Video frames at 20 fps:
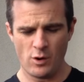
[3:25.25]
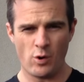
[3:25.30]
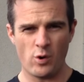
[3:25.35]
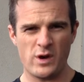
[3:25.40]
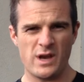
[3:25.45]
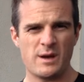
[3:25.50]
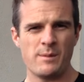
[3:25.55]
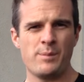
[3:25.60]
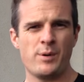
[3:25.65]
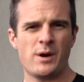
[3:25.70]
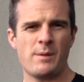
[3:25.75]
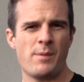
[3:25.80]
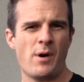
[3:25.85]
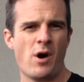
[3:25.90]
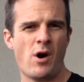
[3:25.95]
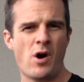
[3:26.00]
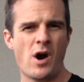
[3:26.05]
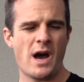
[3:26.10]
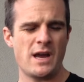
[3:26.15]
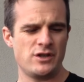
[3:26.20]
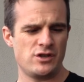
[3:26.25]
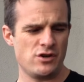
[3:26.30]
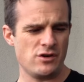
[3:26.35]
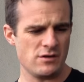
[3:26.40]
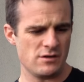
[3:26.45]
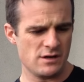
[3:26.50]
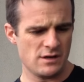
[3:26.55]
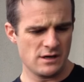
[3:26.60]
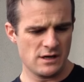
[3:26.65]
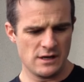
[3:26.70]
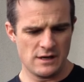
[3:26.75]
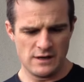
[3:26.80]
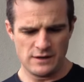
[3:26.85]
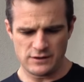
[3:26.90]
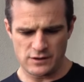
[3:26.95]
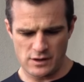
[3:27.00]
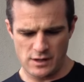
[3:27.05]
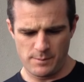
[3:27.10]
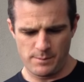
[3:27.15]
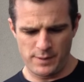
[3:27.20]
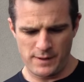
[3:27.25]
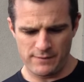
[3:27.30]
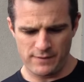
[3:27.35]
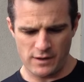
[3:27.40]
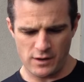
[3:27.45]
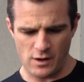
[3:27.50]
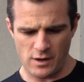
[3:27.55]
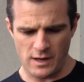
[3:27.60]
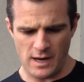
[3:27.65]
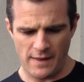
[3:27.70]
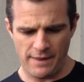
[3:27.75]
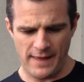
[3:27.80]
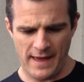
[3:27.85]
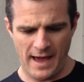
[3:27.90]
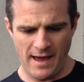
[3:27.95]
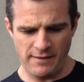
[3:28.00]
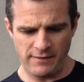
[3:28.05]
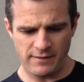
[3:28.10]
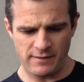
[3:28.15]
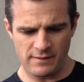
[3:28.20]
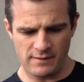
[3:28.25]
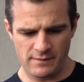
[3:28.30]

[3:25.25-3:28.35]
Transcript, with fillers: or you can put it behind you, so you're pivoting on like that.